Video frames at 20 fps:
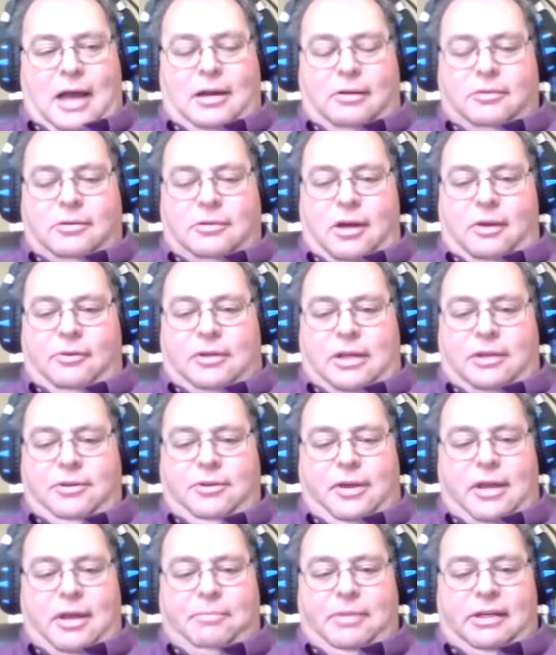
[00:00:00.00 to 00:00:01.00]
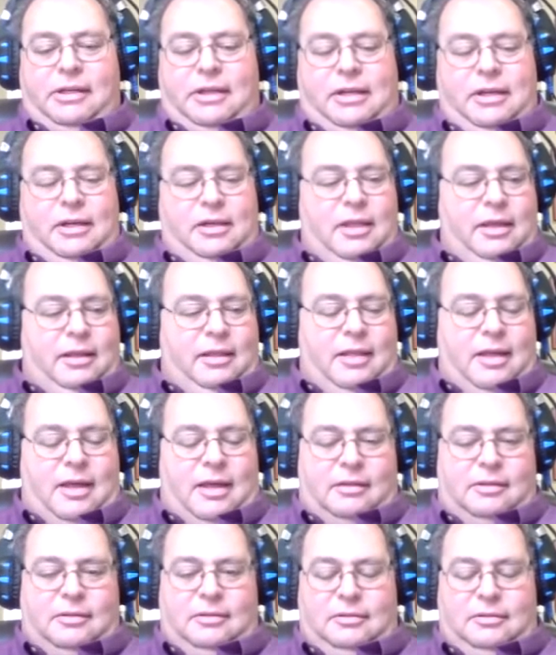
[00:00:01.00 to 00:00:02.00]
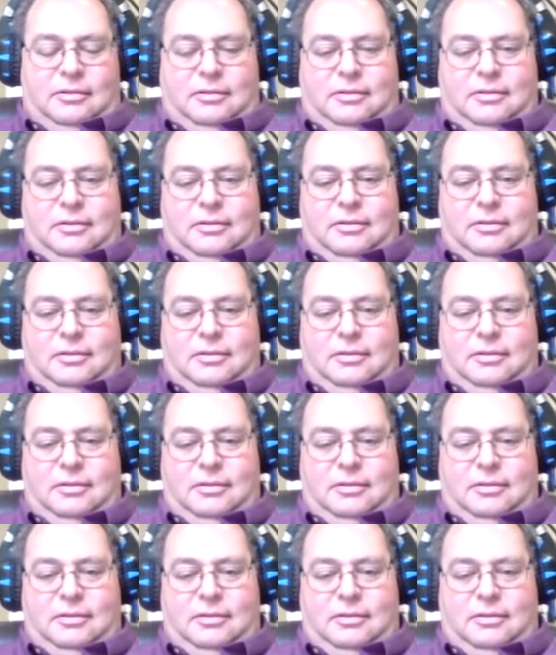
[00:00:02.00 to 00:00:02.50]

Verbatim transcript: that, but uh, it was close. And